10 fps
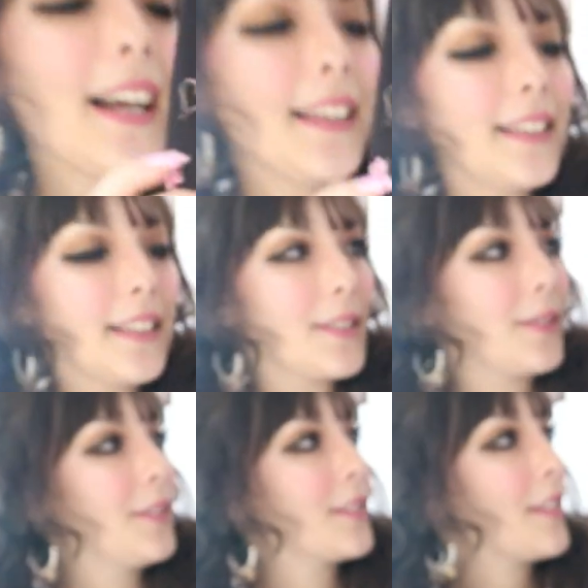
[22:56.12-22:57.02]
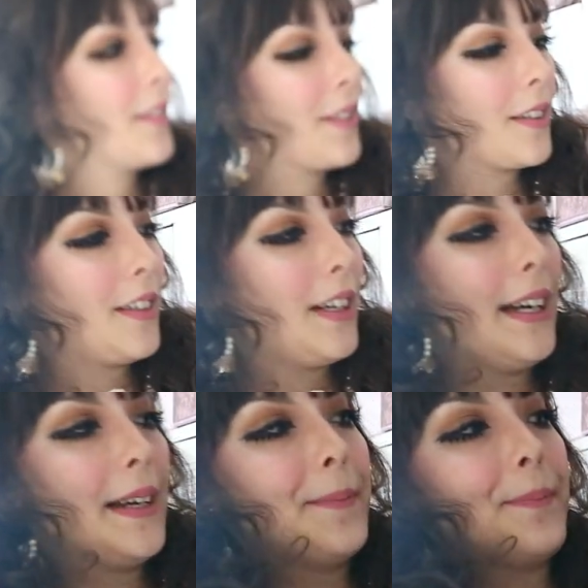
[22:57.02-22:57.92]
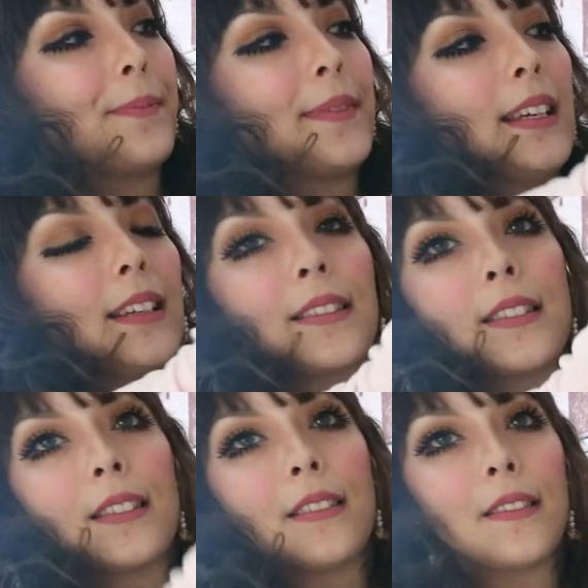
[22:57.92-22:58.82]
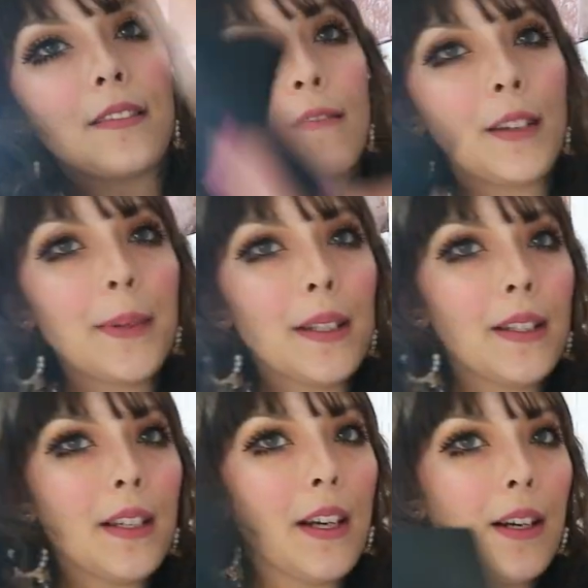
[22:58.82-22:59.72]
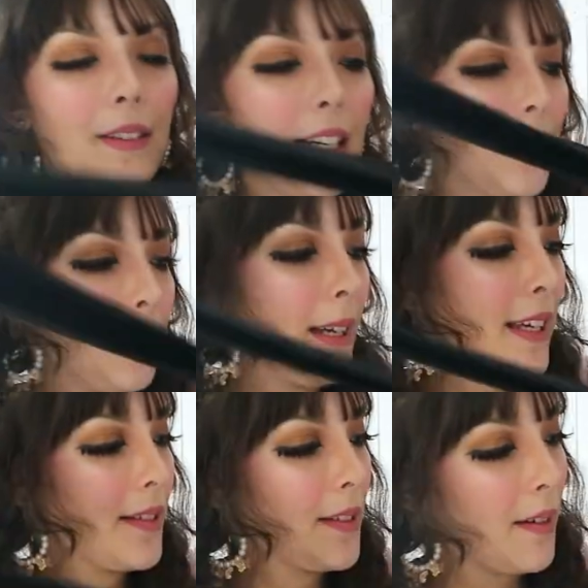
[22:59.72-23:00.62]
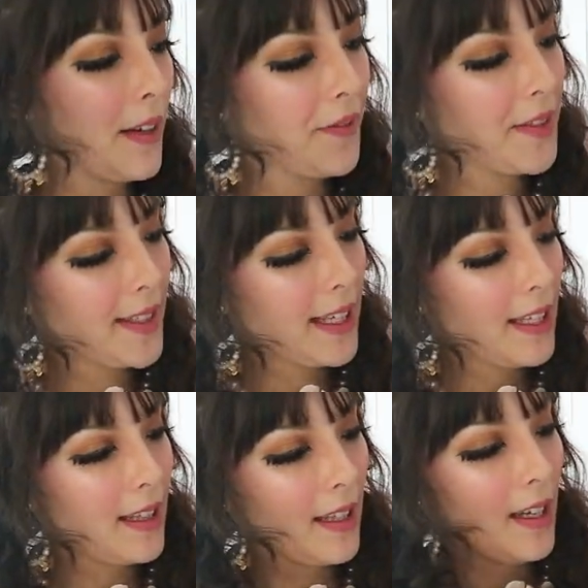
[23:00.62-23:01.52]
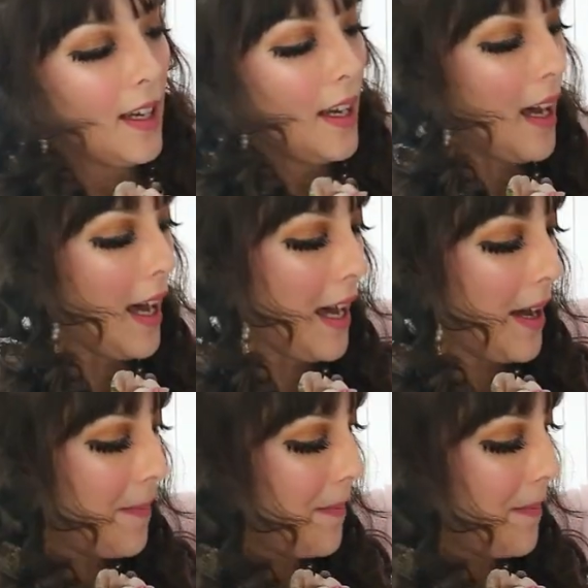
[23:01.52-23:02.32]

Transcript: And it's also got um, this ribbon around the waist. So I've seen uh,